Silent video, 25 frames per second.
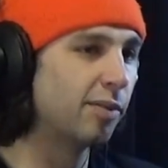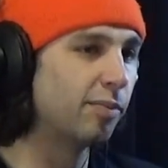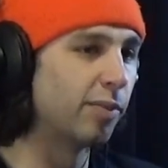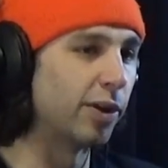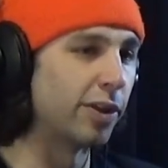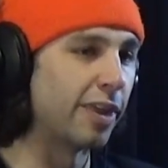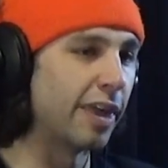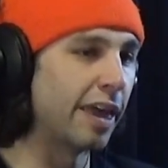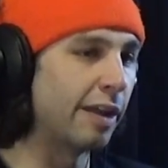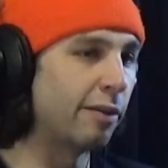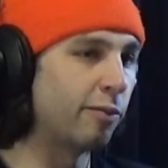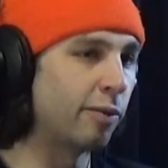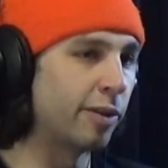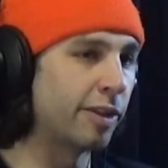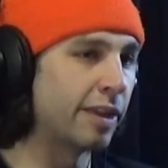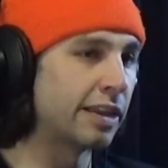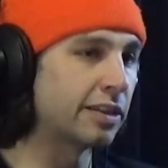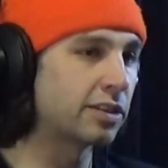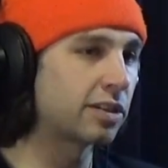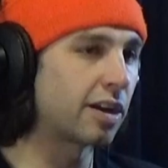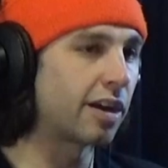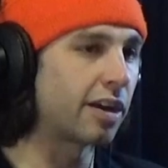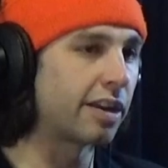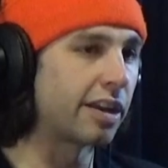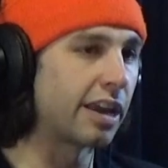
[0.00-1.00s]
But then when they
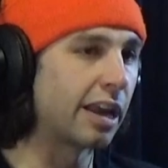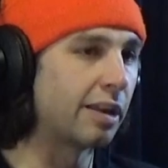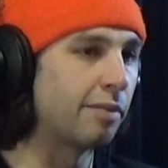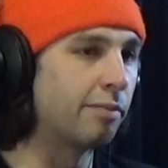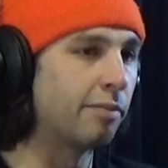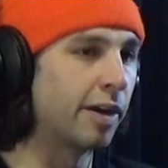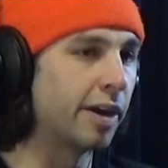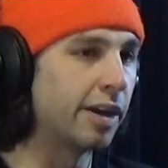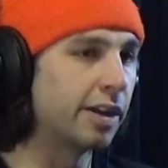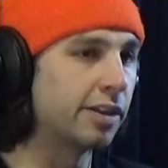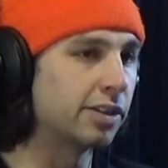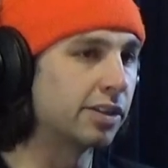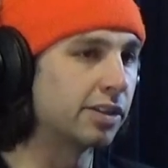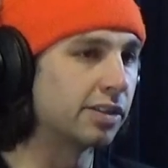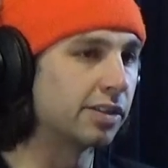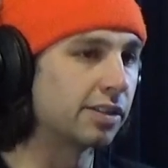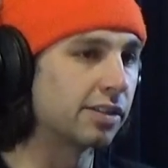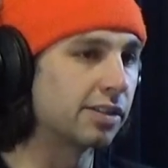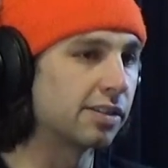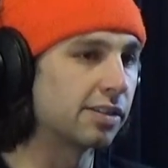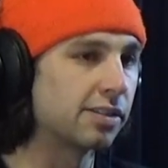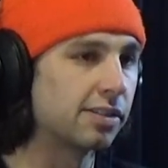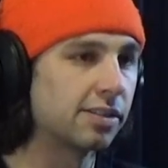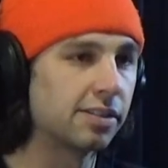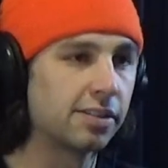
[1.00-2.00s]
started getting money, she's
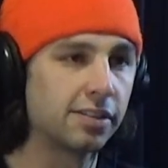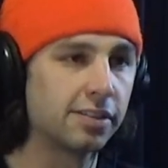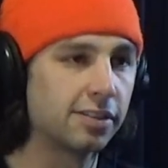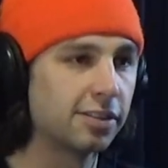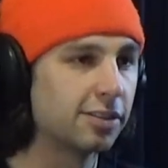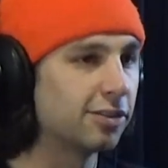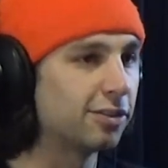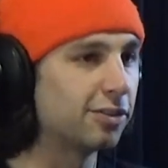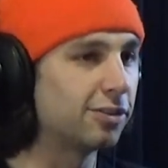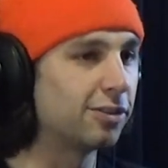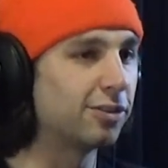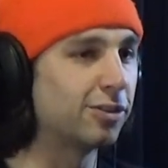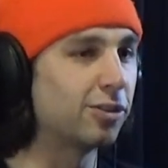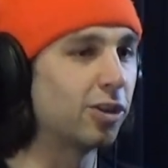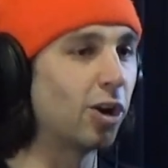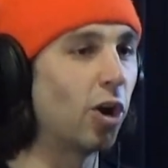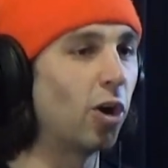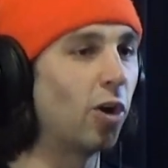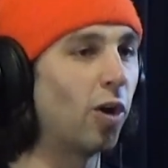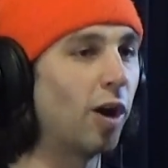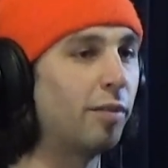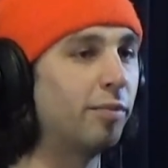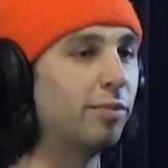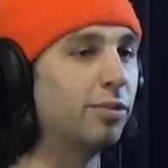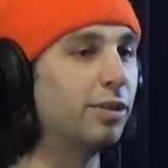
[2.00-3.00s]
just
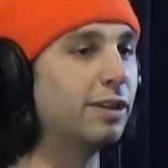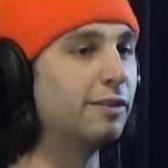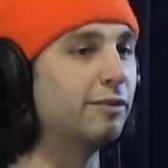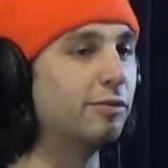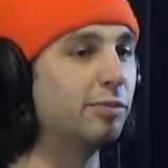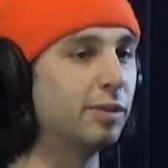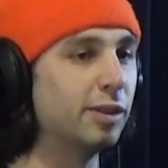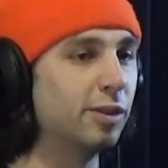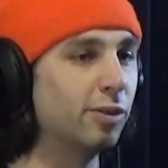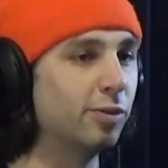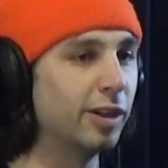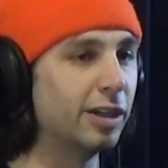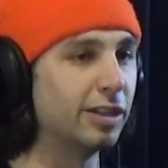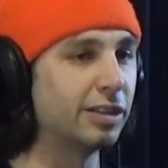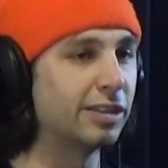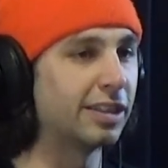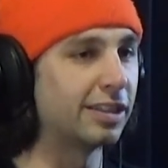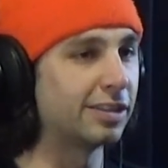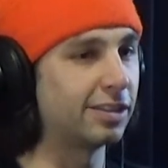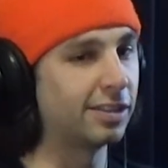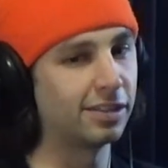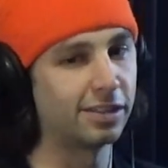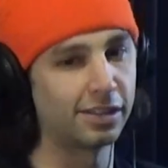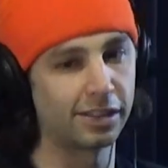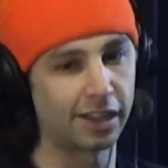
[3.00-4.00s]
so unbelievably rich
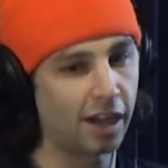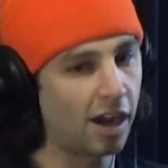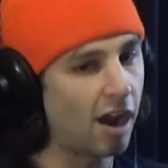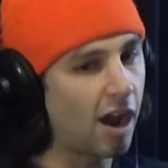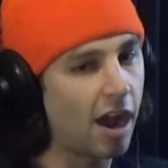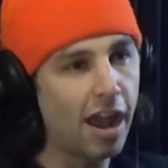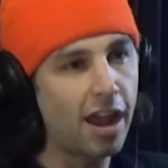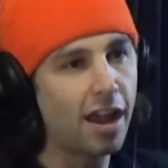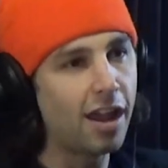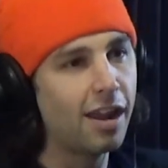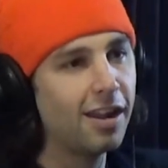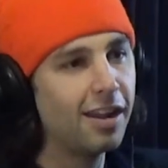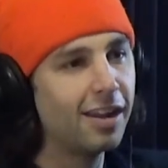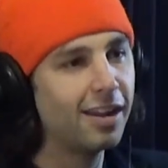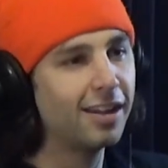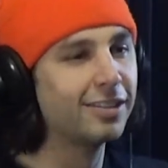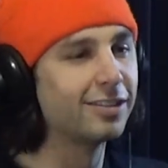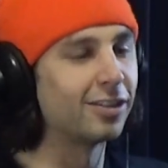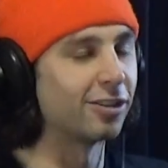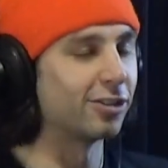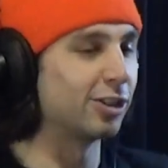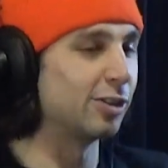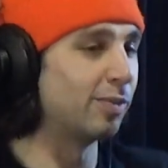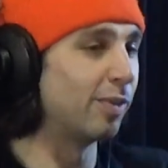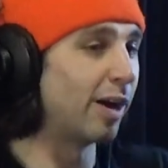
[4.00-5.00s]
that she's just like, all right.
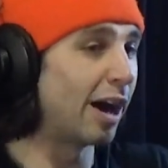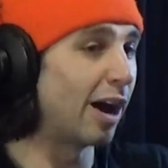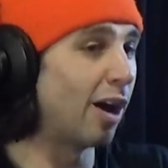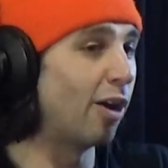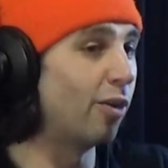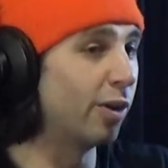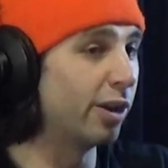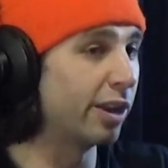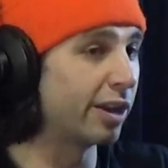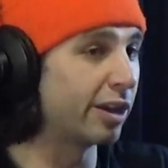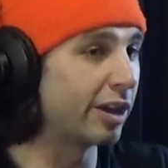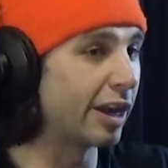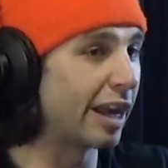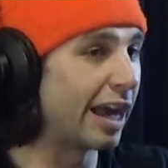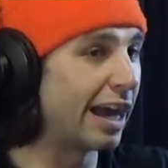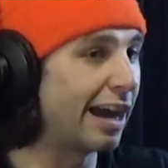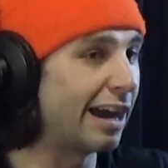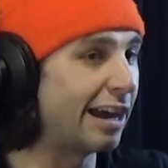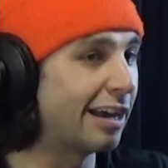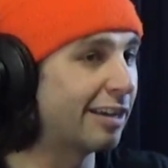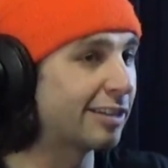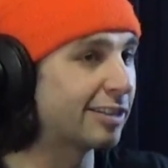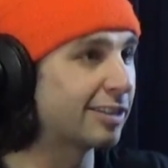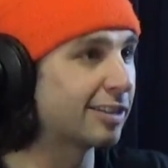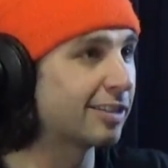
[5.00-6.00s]
So she bought a really good
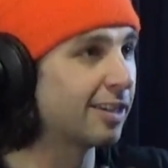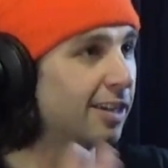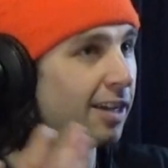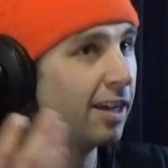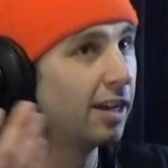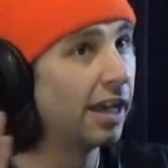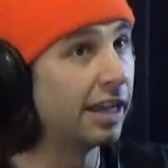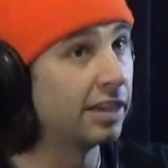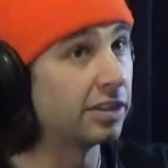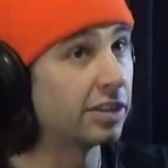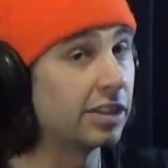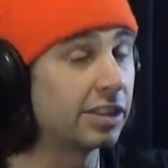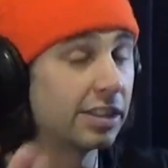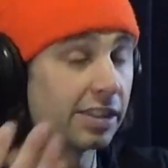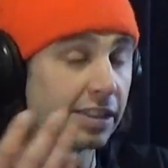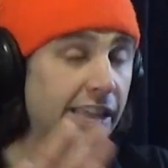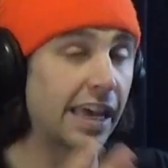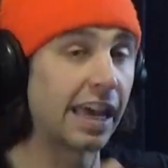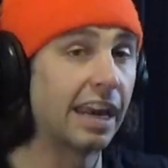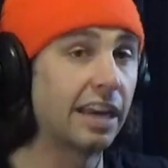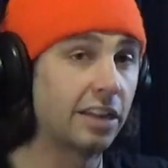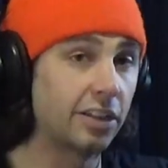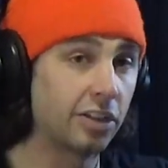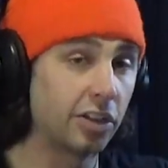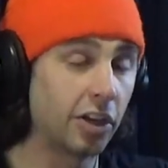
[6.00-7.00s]
house and she
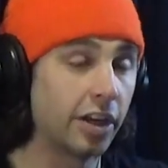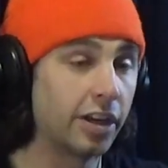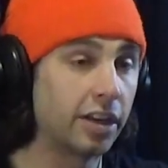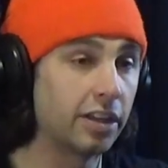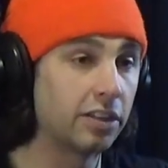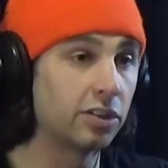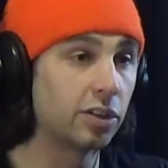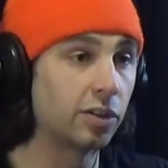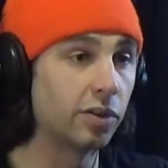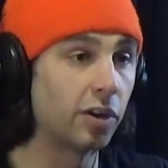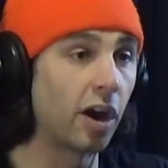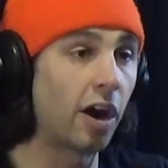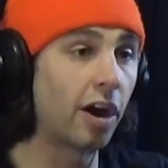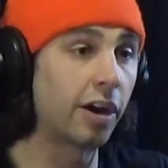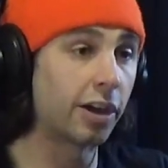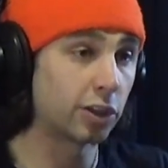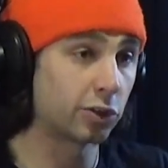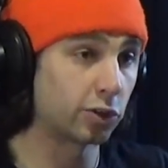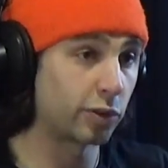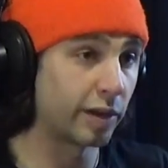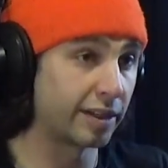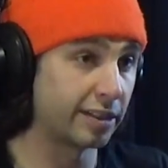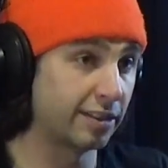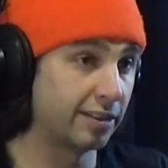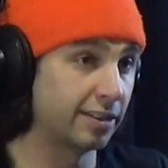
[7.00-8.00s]
decided to turn it into an
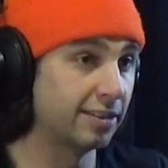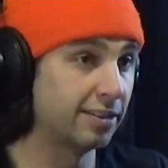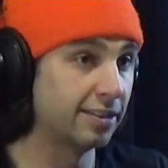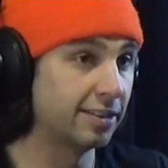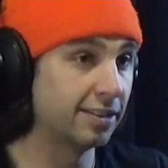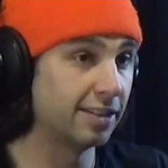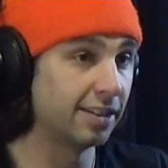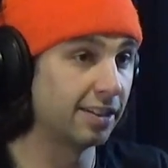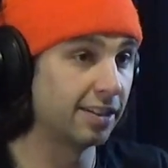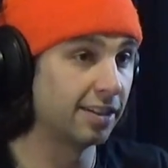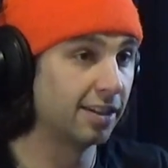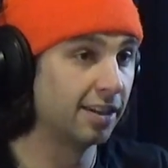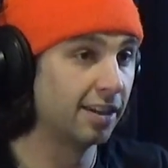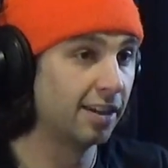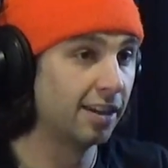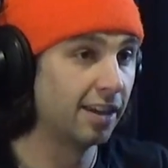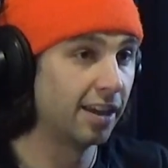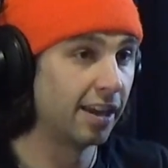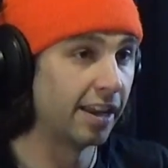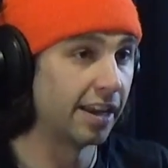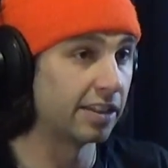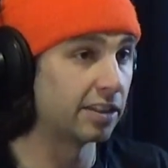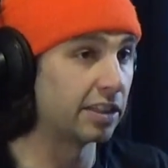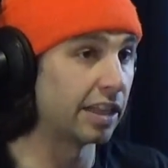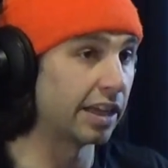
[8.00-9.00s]
artist residency.
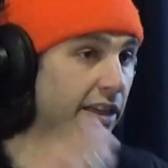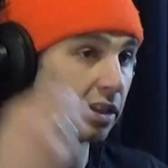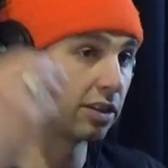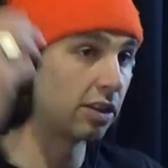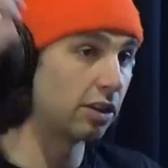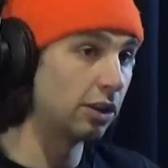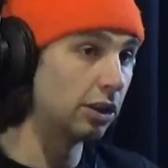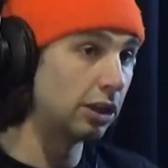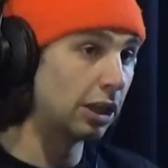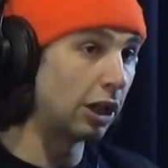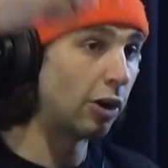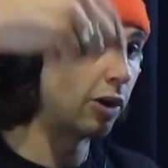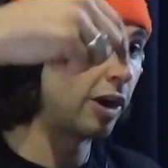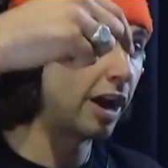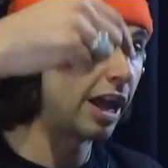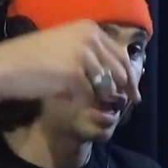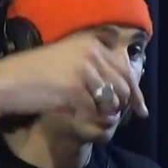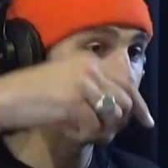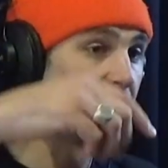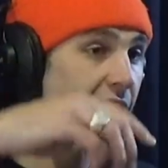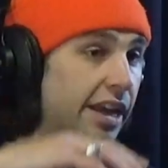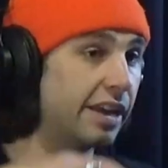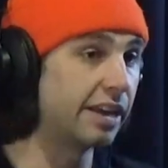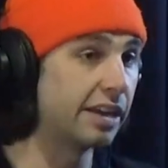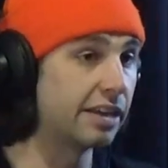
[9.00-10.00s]
And it's like Laura
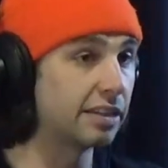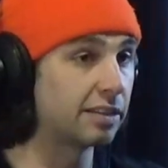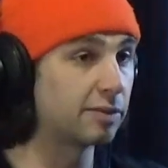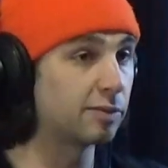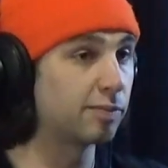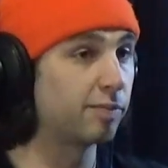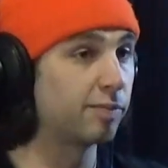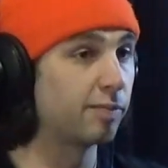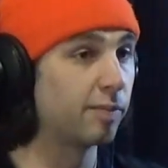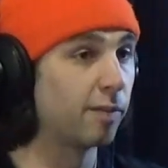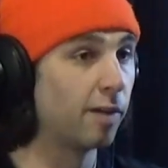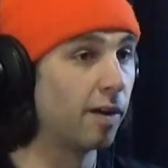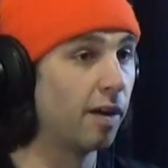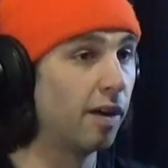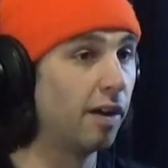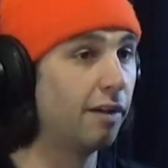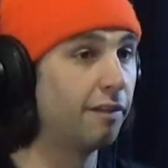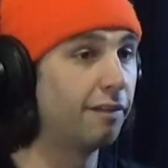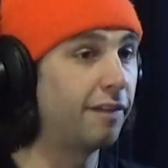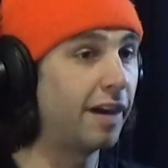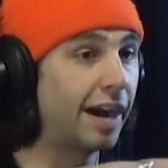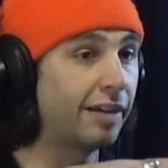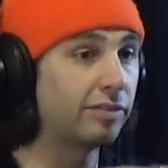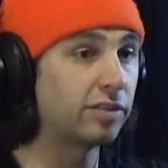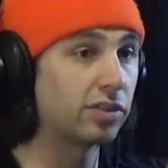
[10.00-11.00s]
Haight, and it's
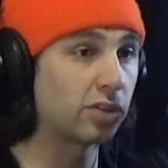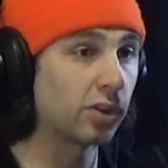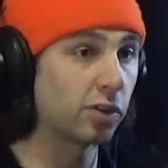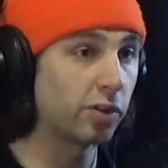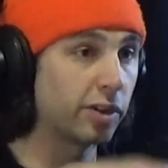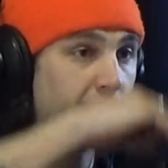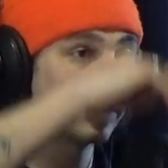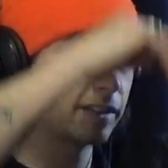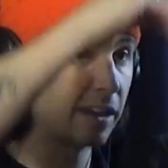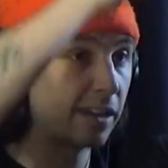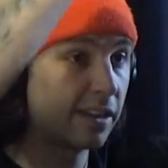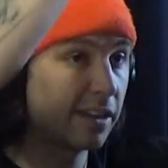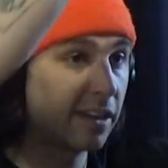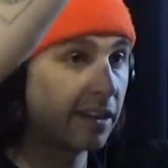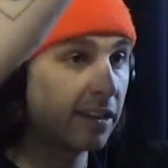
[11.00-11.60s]
5 stories, I